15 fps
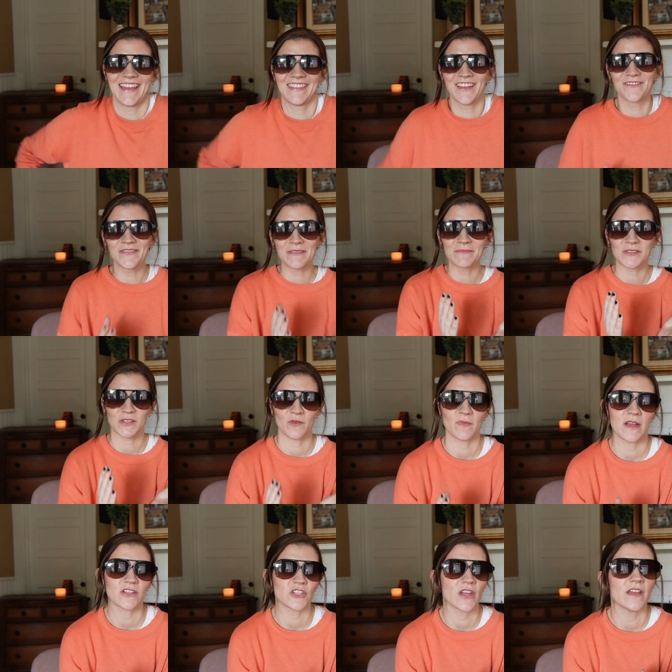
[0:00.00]
I love them so
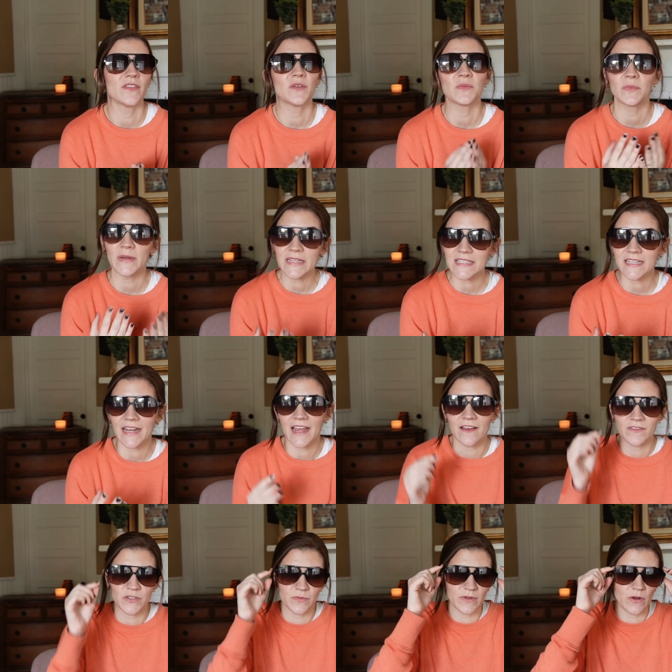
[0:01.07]
much. And the reason I
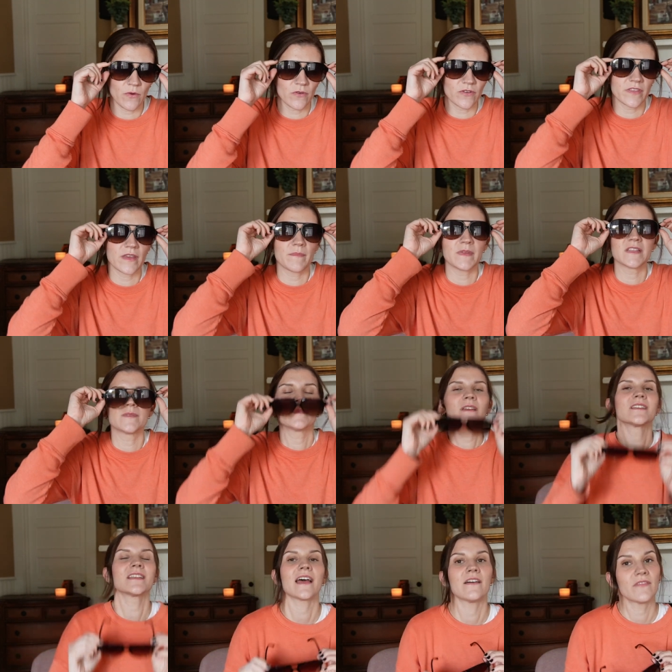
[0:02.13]
have to reorder them is
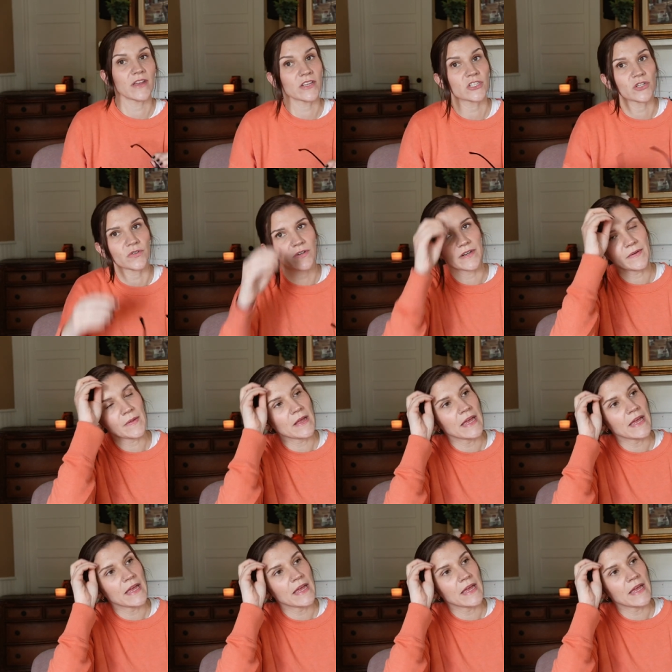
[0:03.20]
because I have eight children.